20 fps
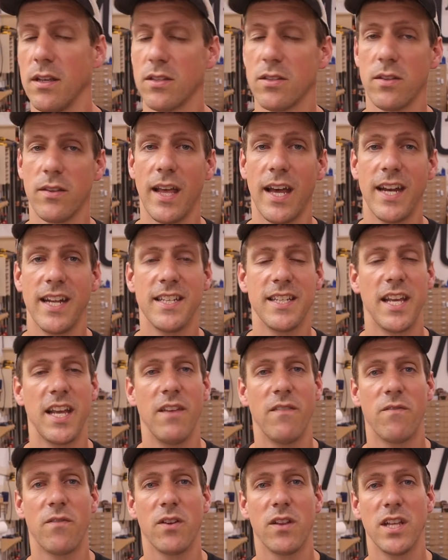So that is
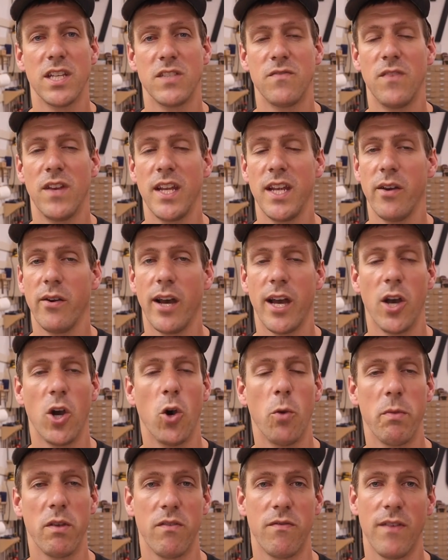it for this video. I
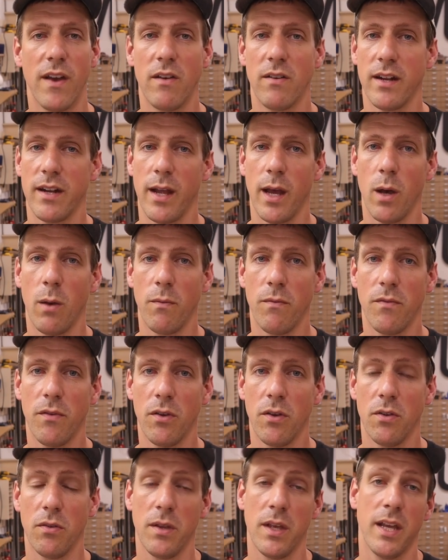hope you found it
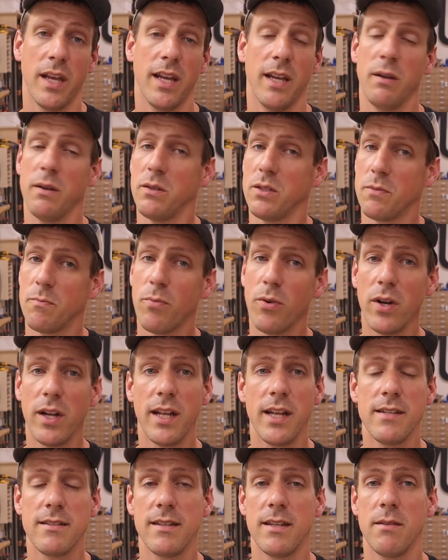helpful. It was pretty
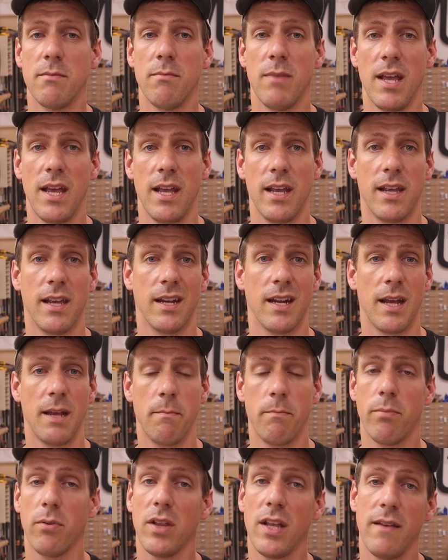easy to make and I
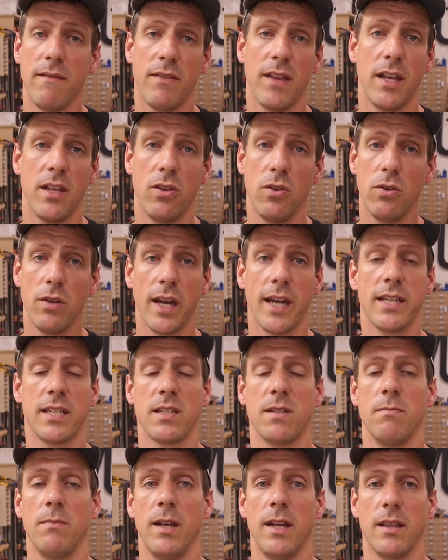believe that you guys
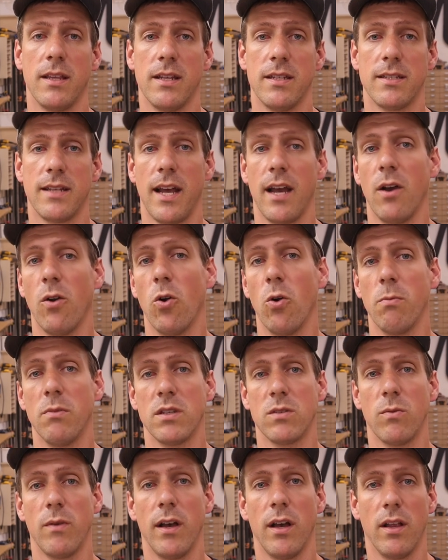can make this at home
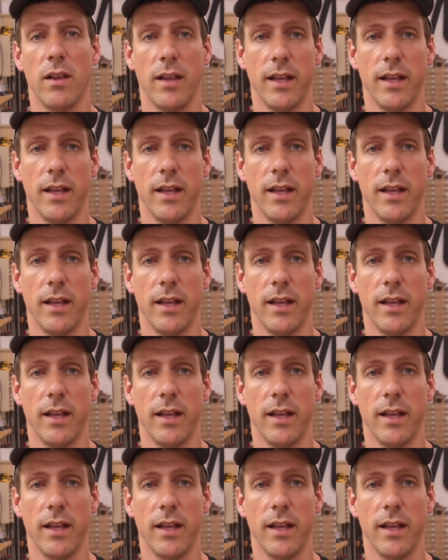as well.